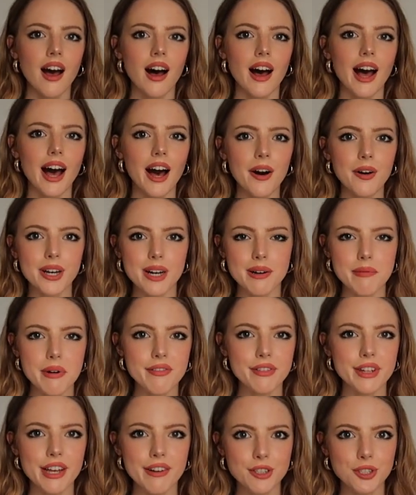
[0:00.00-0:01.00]
How come
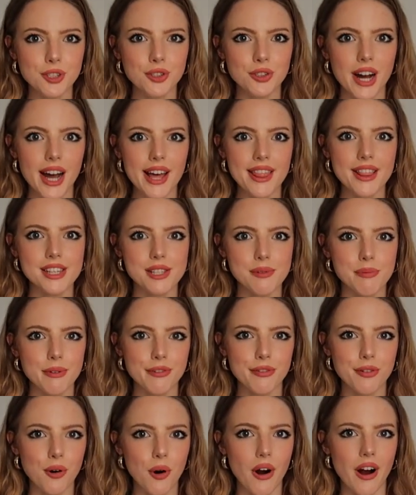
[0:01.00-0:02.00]
I've never tried this
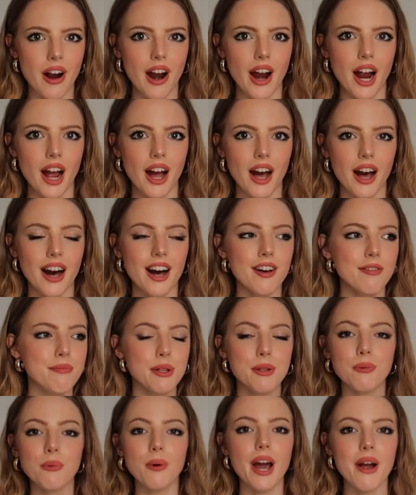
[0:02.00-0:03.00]
before? I've
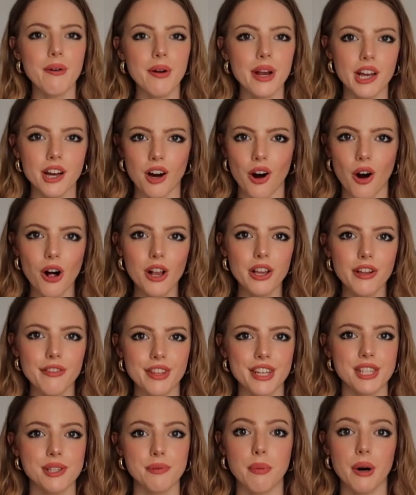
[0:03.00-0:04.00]
been wearing all of
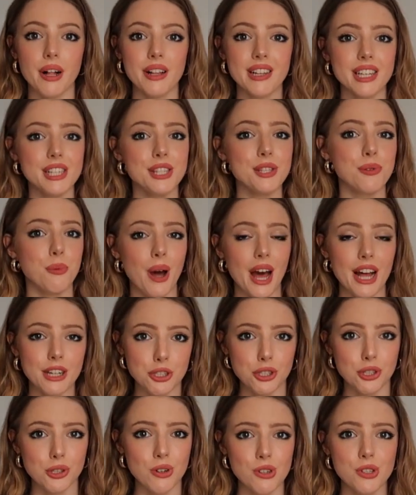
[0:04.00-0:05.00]
these bulky
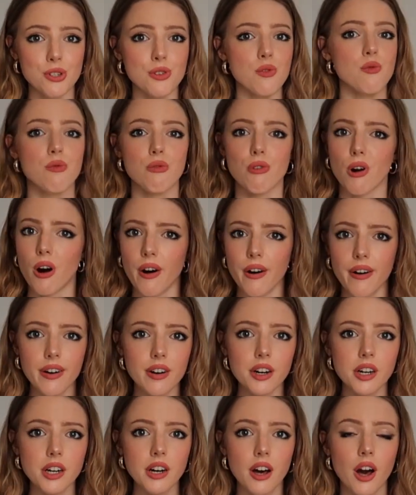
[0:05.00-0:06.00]
sweatshirts
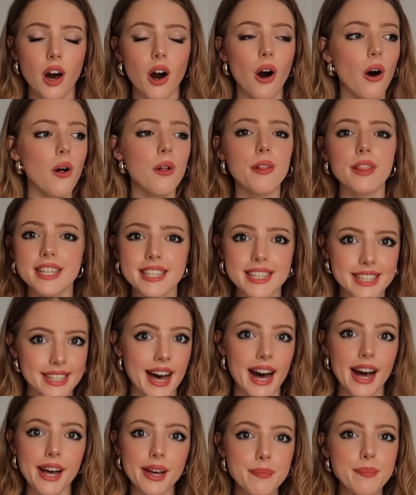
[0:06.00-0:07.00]
wrong all this
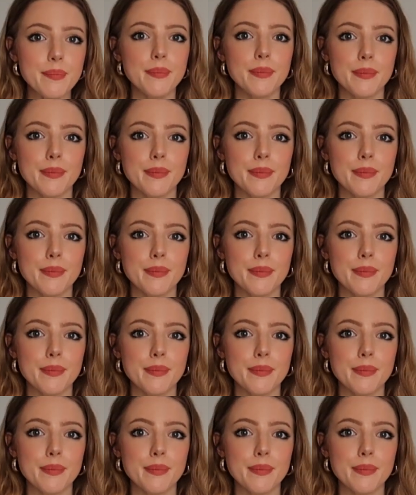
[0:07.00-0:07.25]
time?